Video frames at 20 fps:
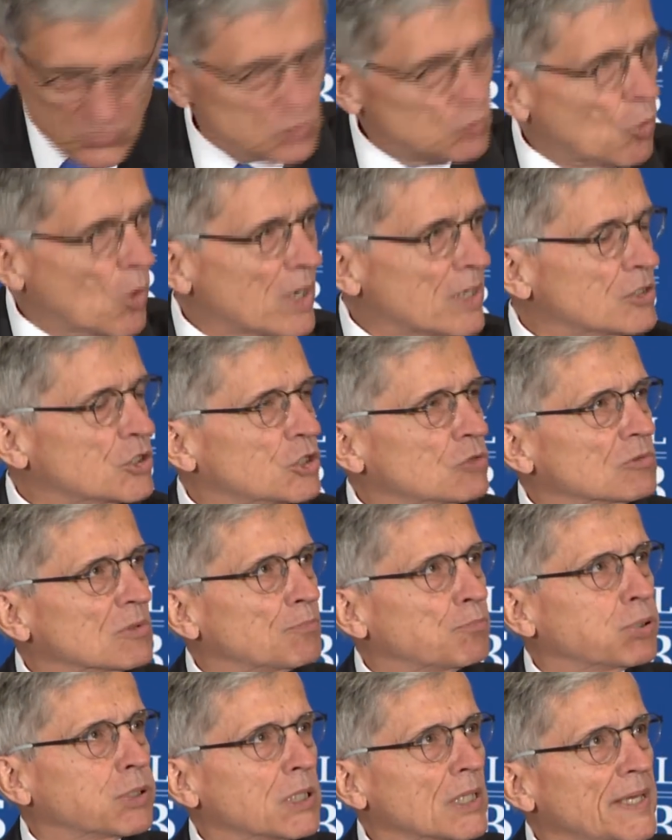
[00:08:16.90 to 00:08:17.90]
Why don't you
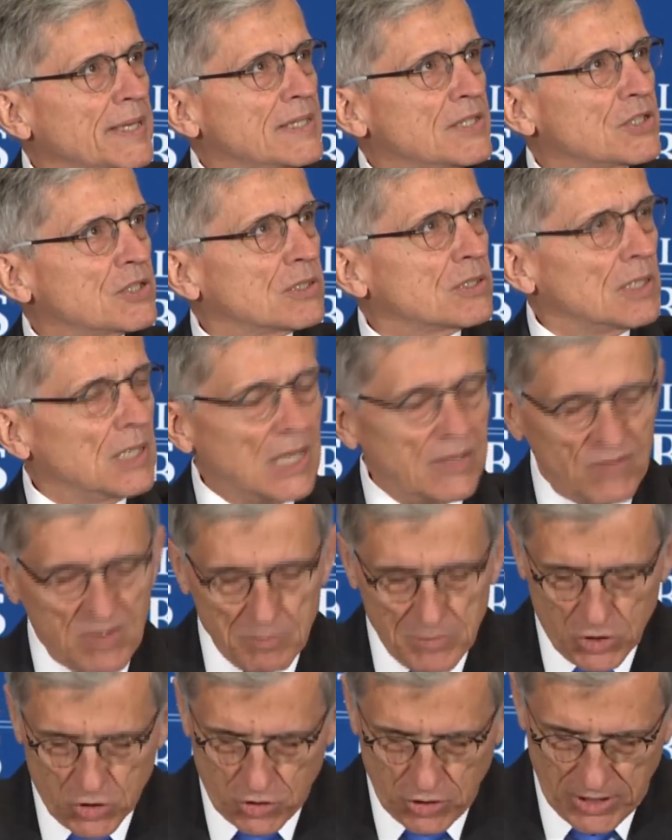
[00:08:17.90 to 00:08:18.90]
replace the heavy
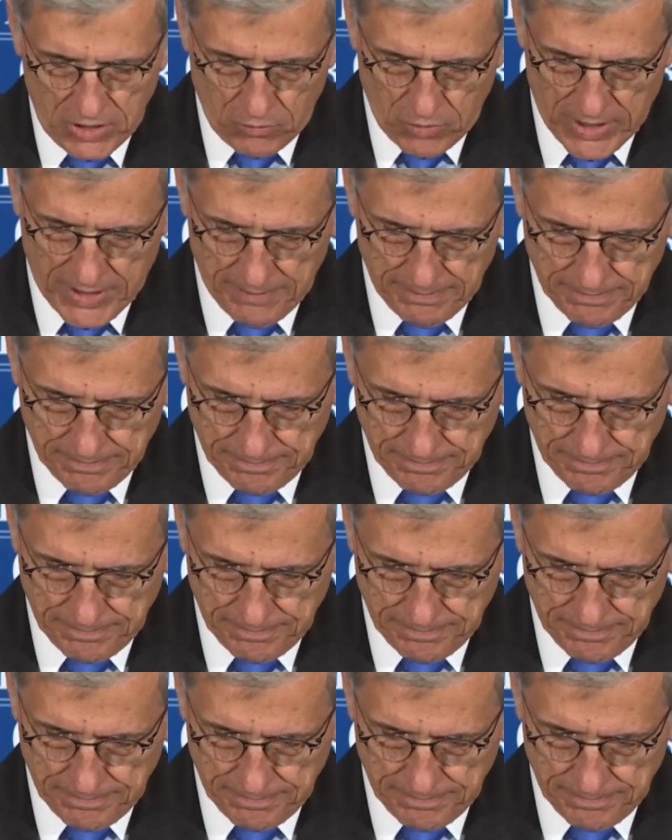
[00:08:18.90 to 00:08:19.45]
machinery